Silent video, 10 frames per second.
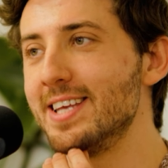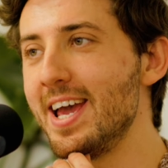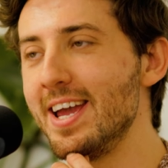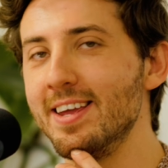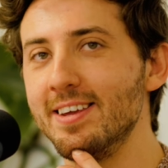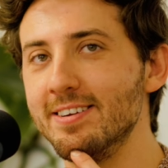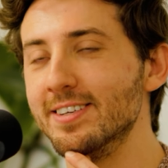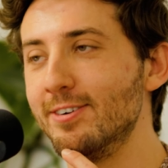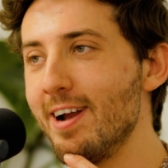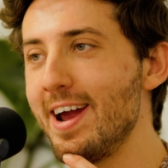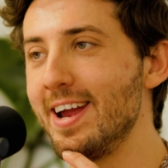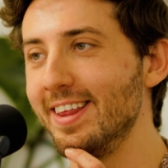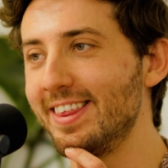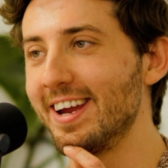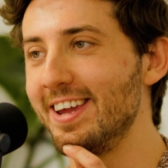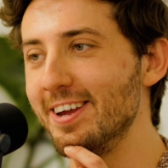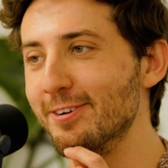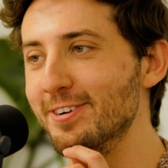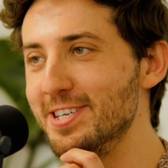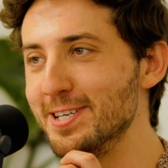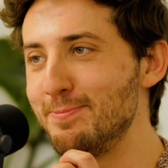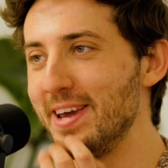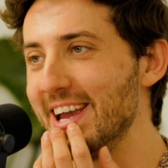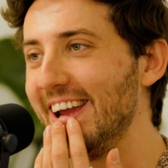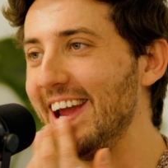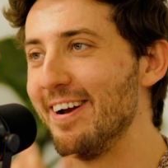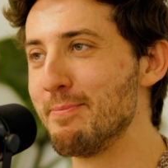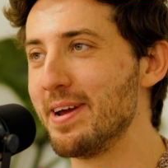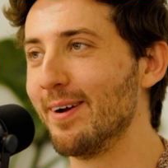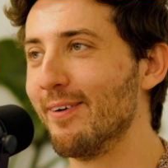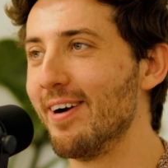say, "You did great. Thank you for just being here and being